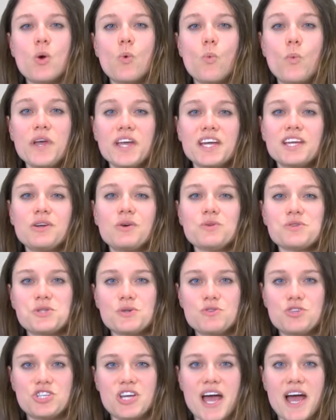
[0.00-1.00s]
We can
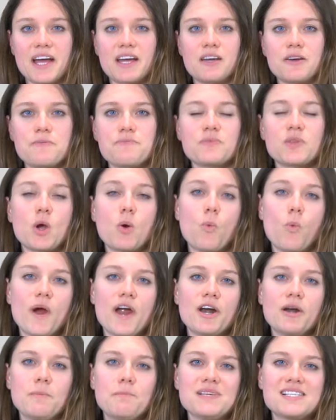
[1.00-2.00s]
also check
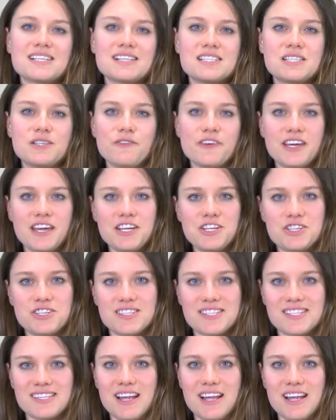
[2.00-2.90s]
where misclassifications